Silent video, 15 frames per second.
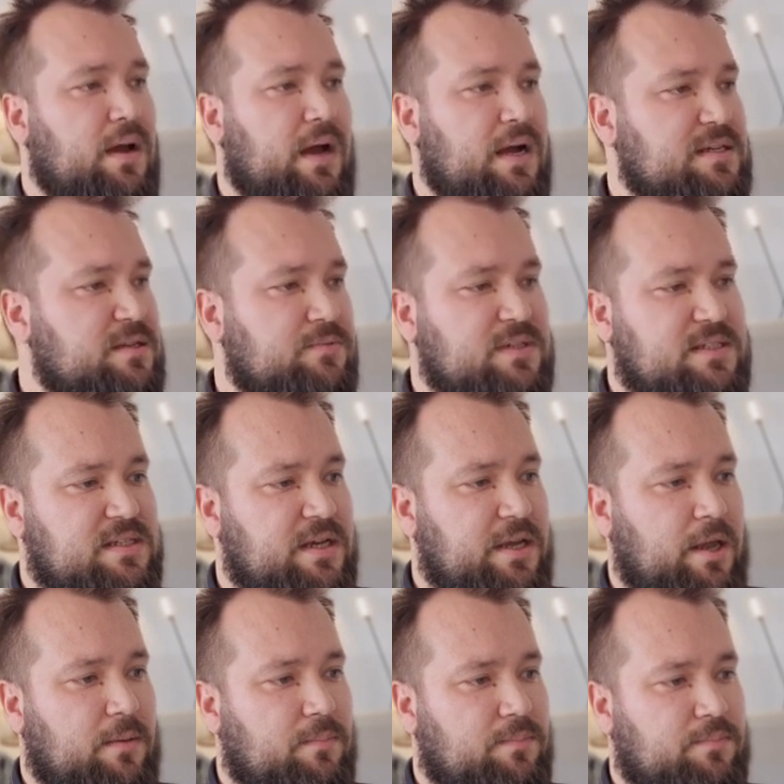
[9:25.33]
as I was
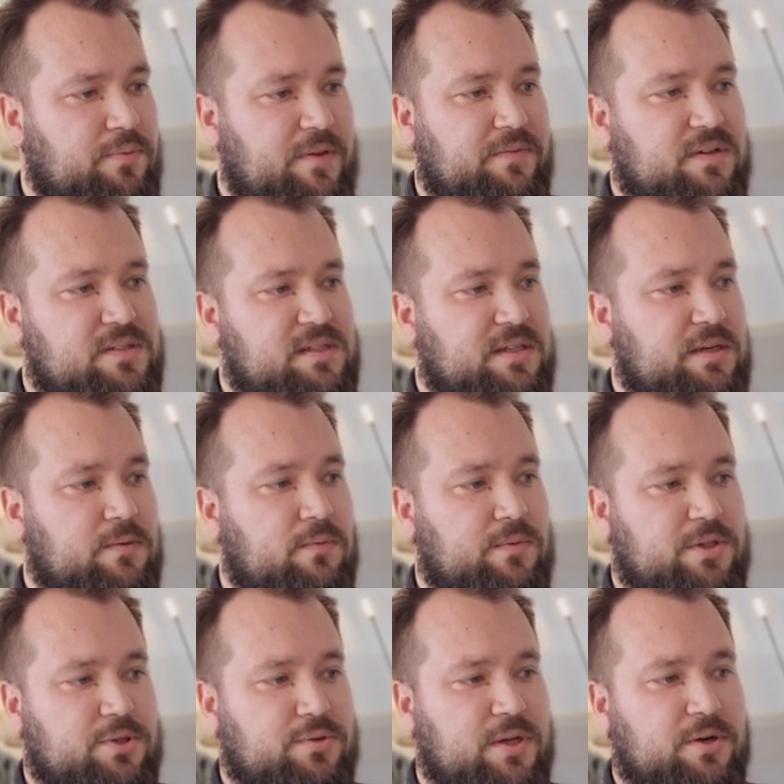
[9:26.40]
saying previously, we
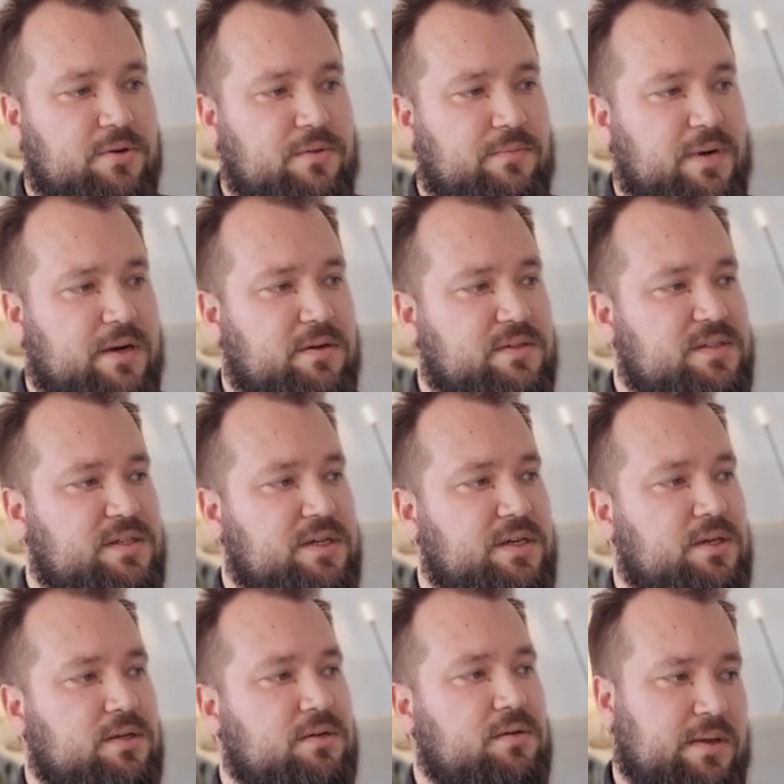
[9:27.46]
trigger the records
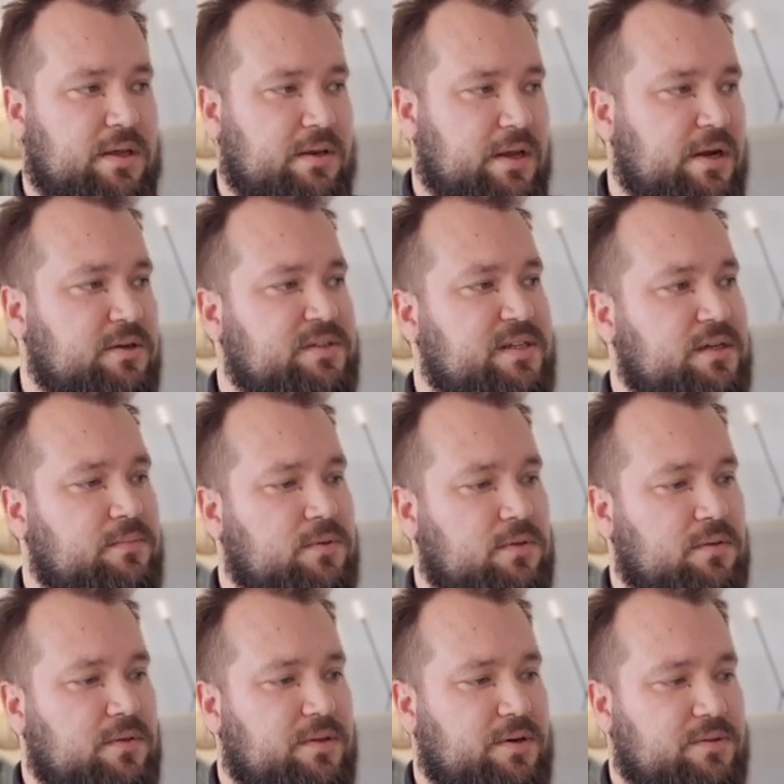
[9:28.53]
here in
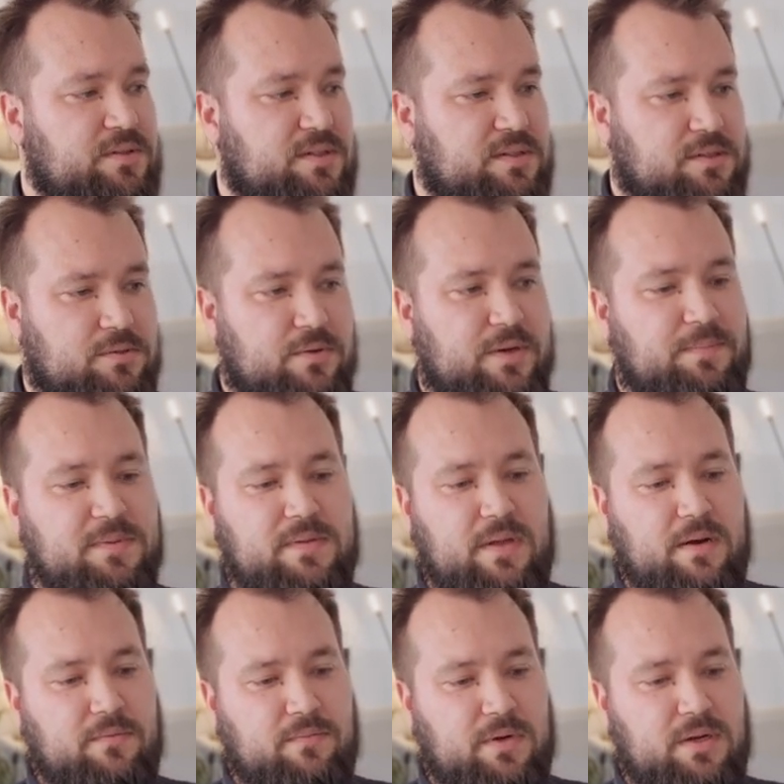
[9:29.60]
Airtable. There is a script
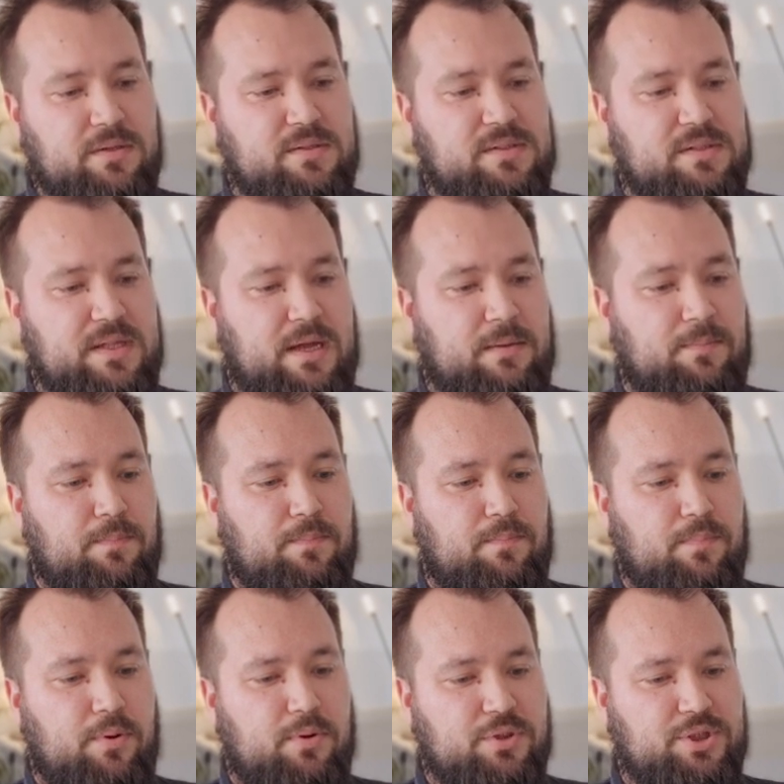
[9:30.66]
that runs that
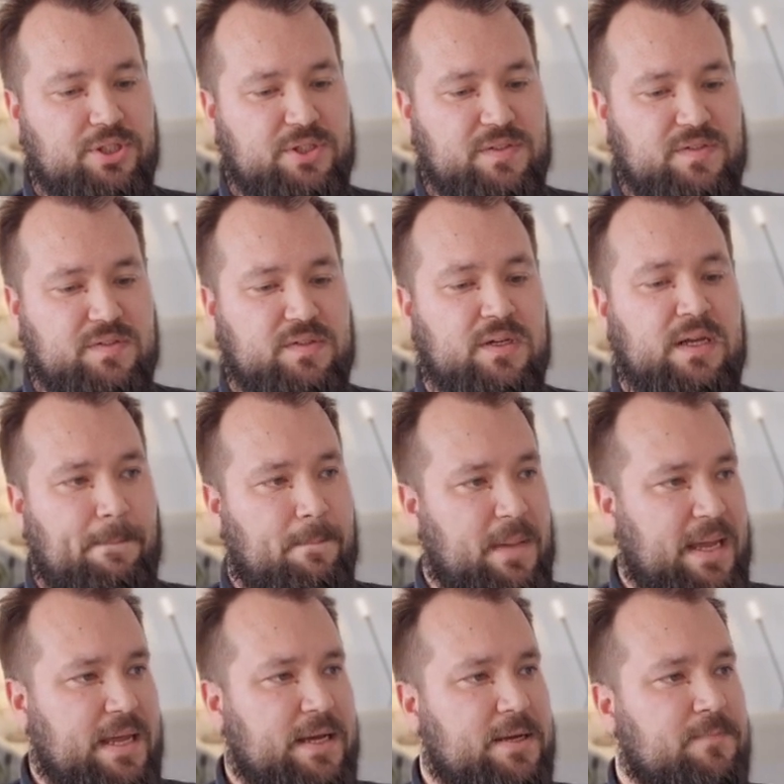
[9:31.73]
pushes
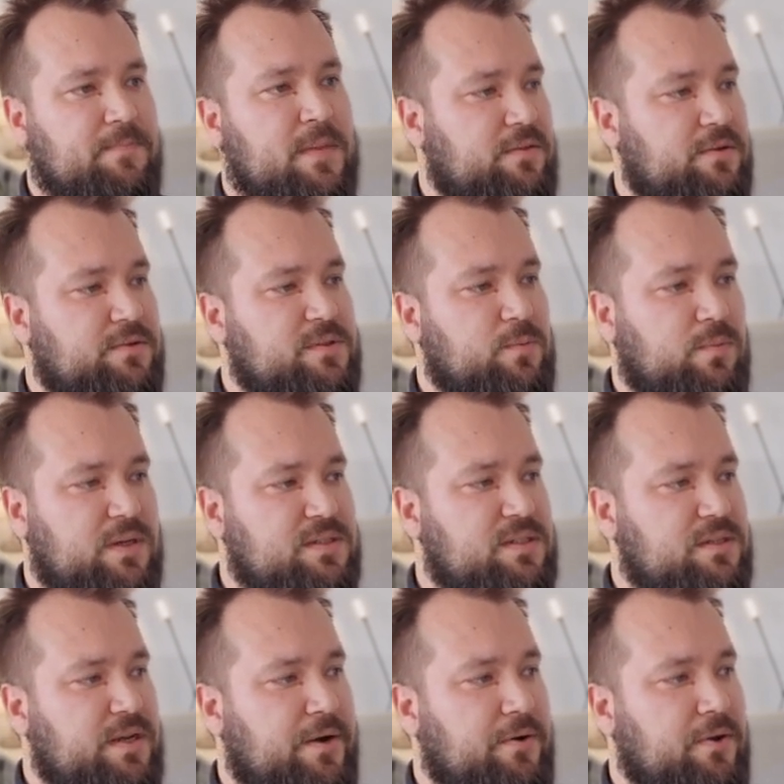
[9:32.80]
Make. There is one
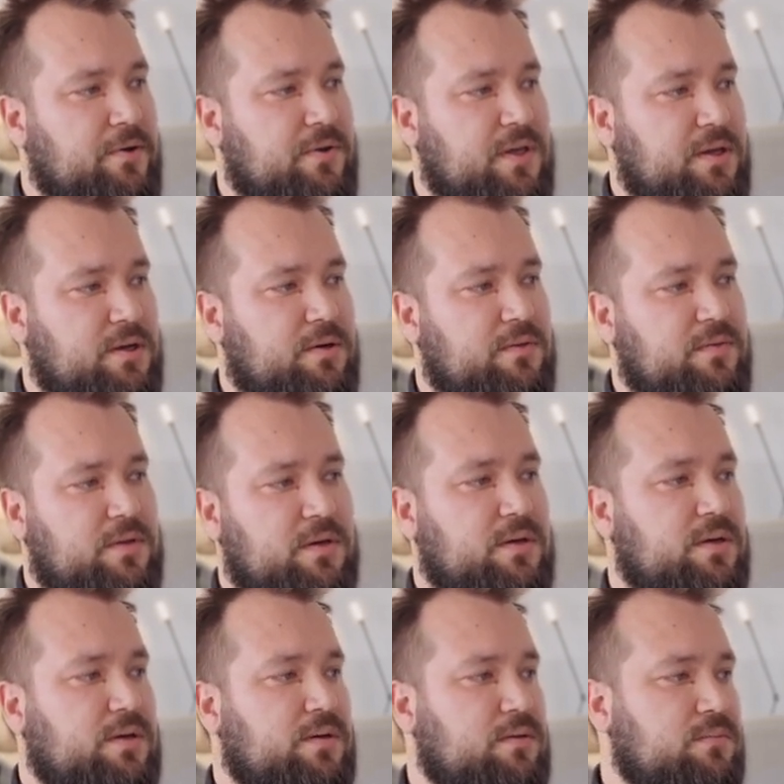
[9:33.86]
scenario here.
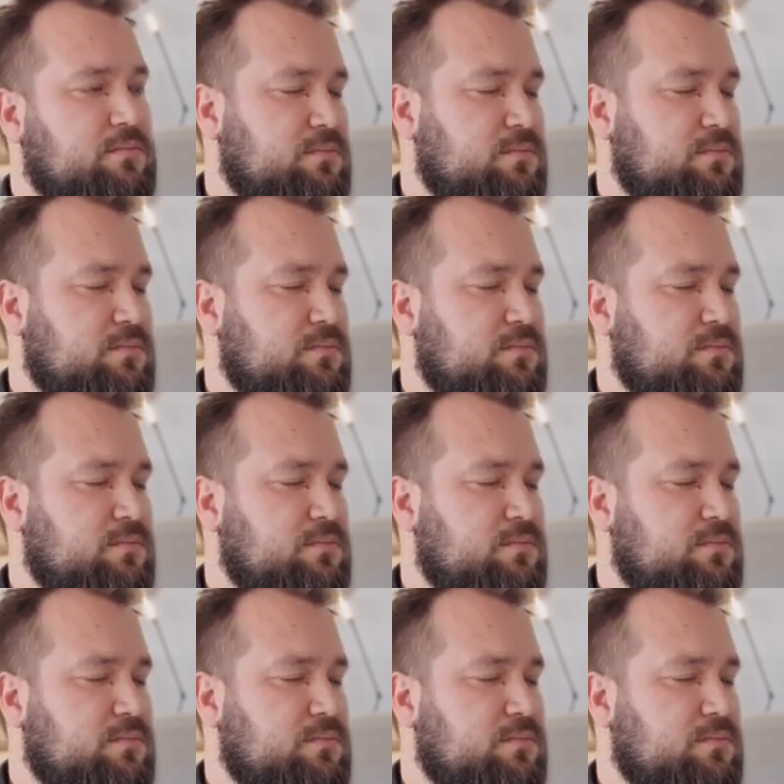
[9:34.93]
The